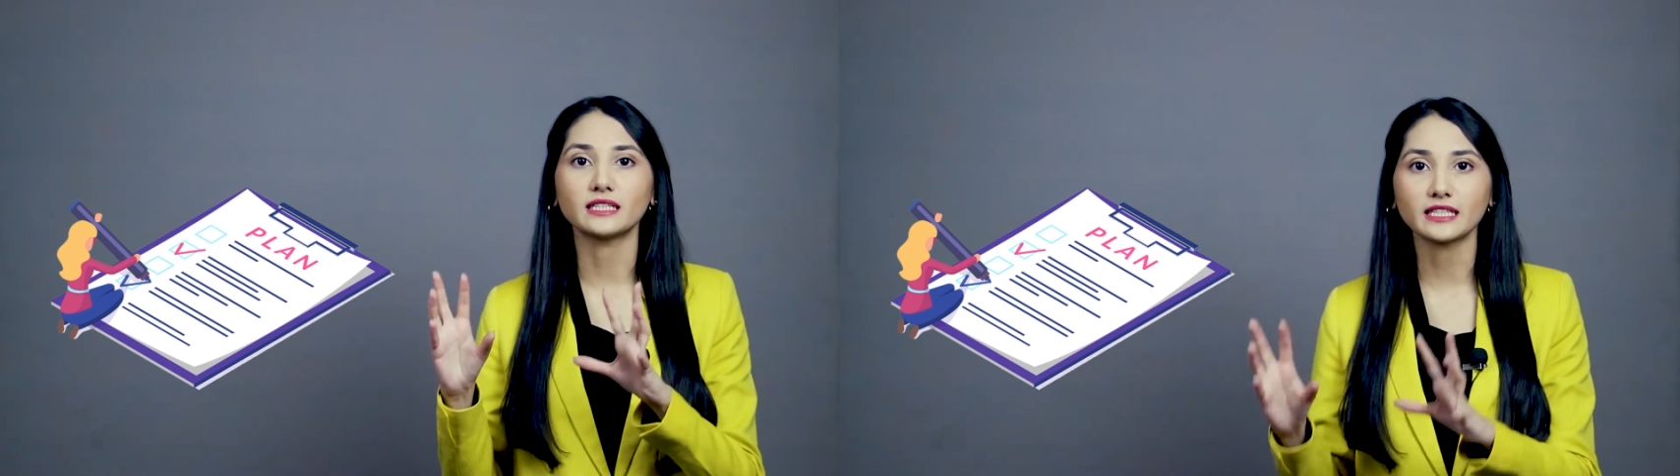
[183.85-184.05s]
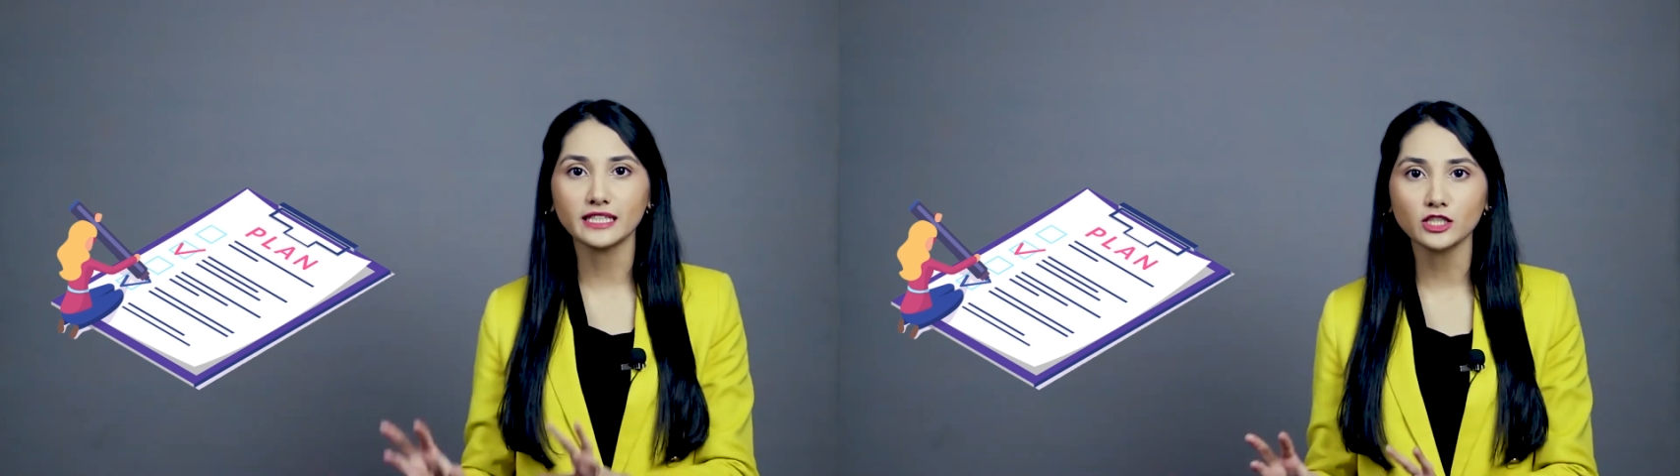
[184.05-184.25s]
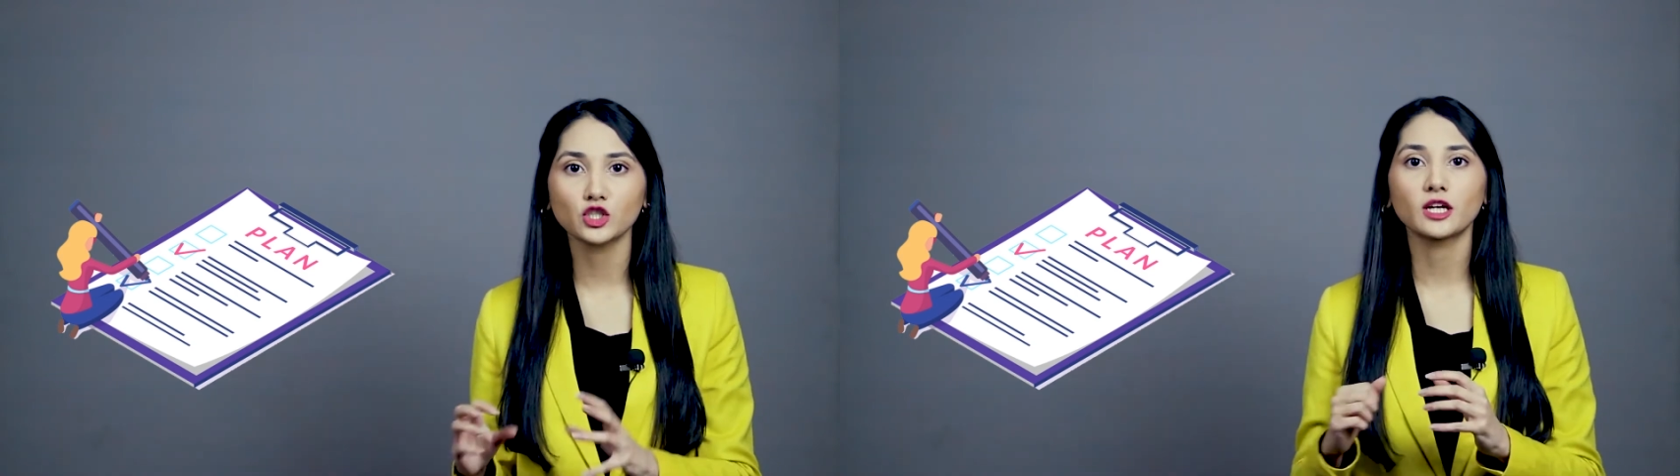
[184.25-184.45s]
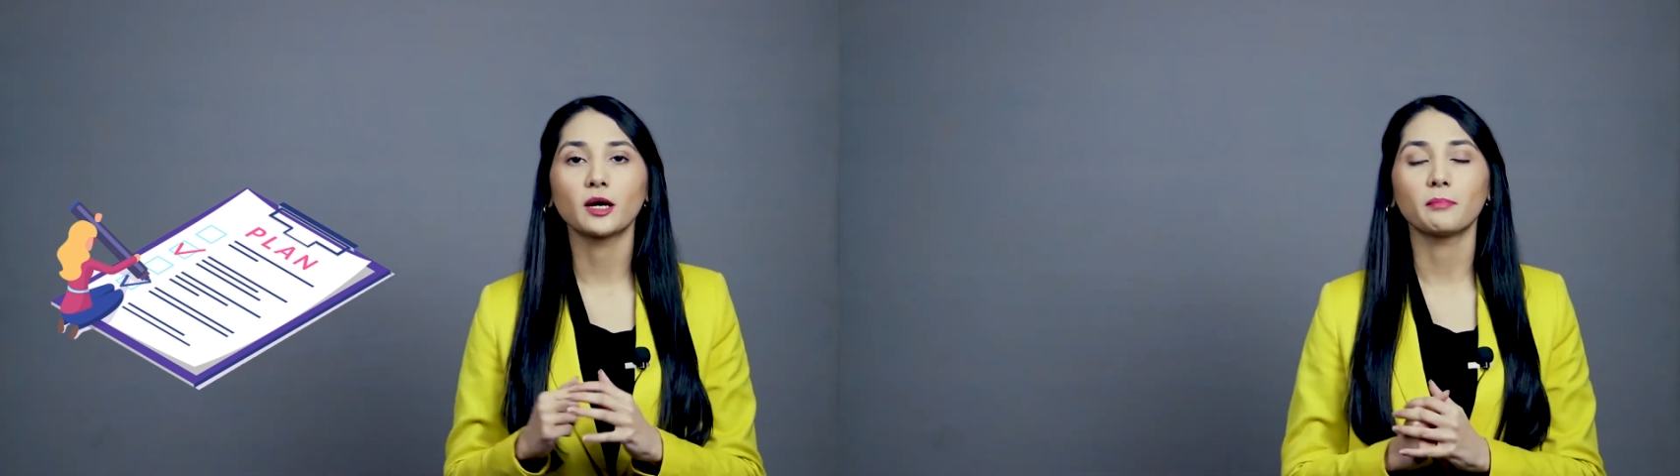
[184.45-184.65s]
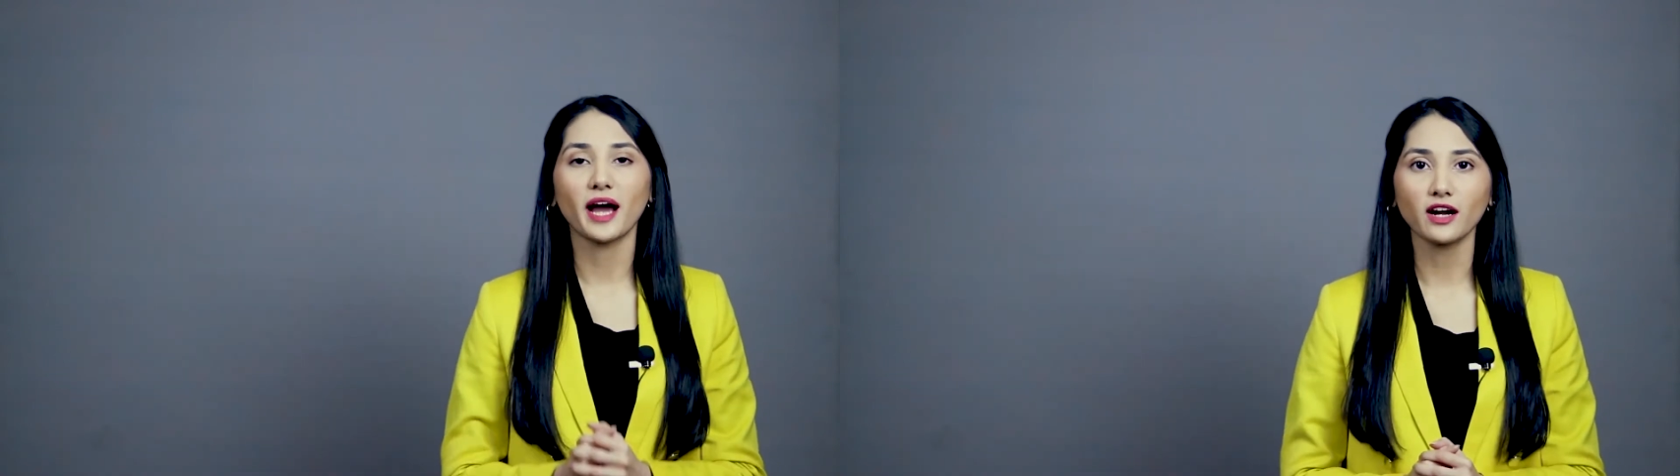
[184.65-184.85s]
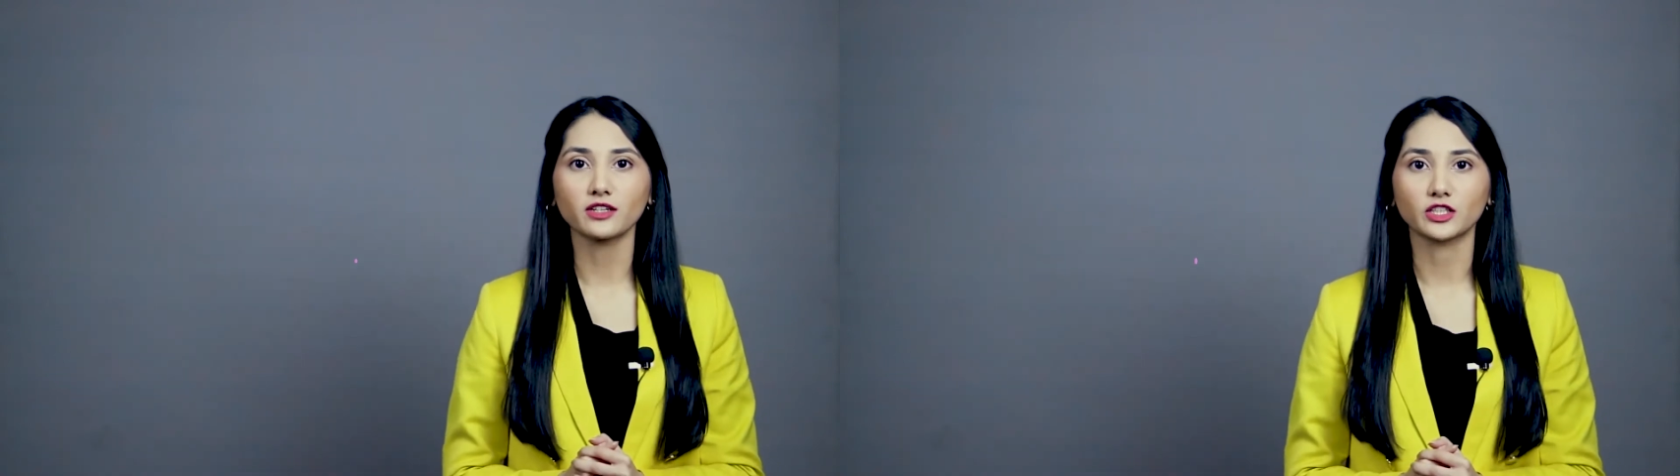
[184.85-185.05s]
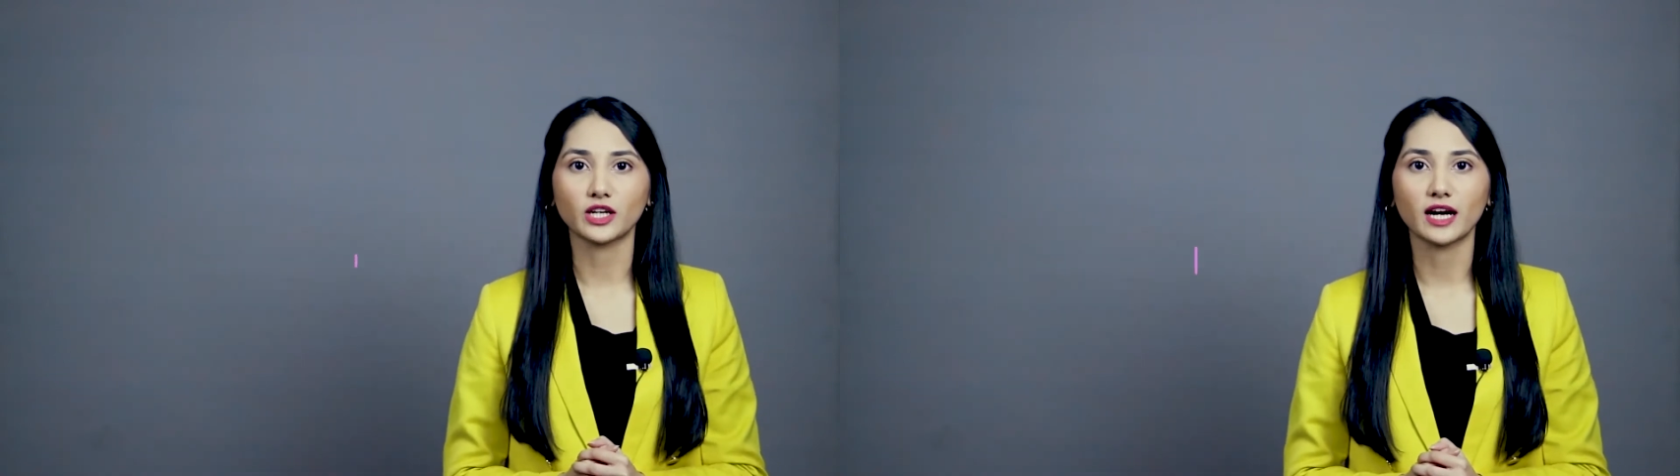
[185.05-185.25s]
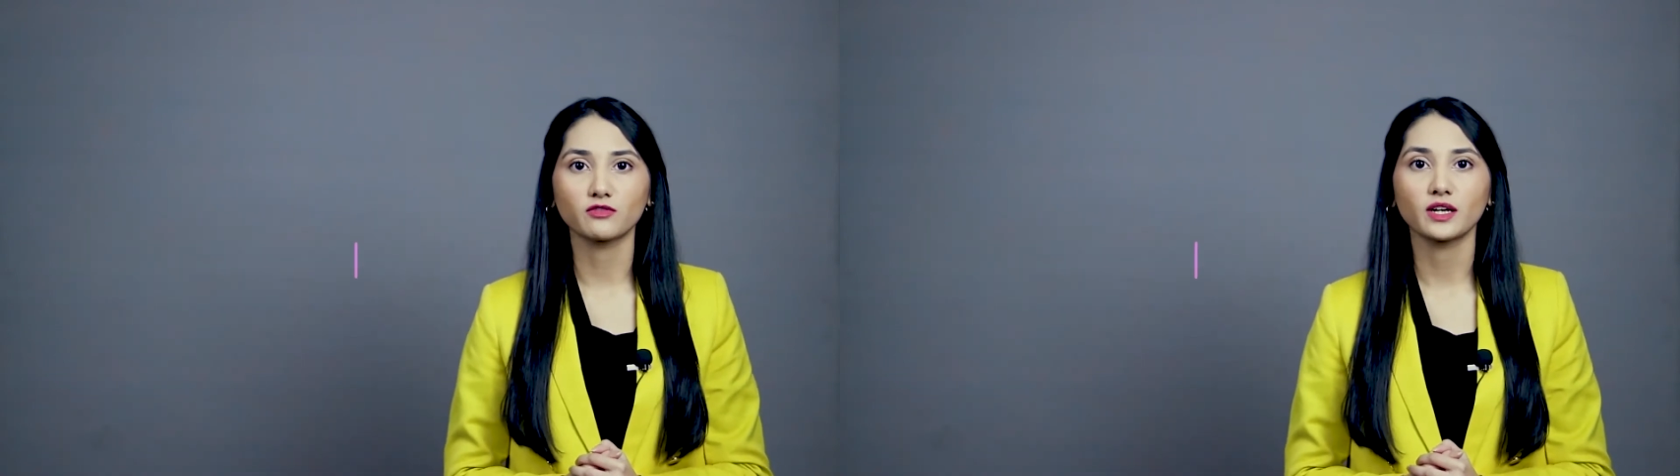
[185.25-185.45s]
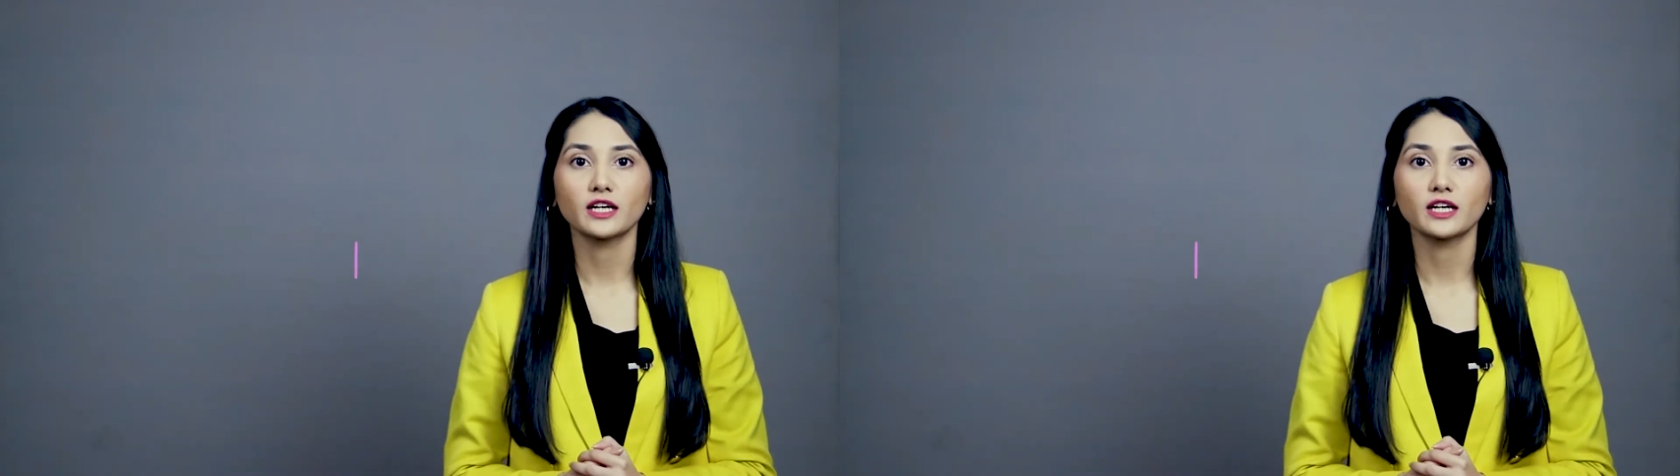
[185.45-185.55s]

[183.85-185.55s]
each paragraph.